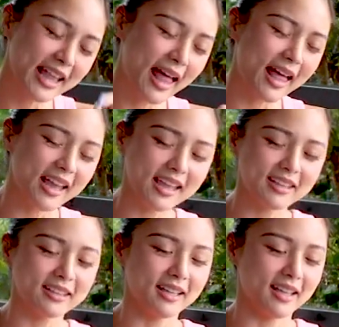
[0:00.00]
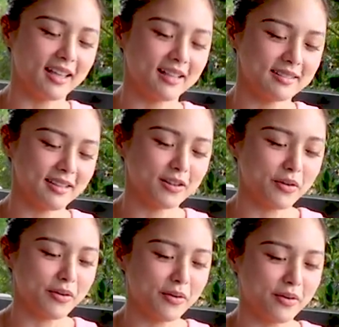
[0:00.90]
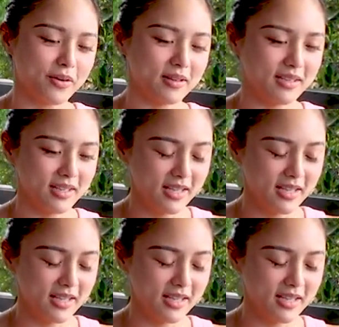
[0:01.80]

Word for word: night. Yes, ito yun.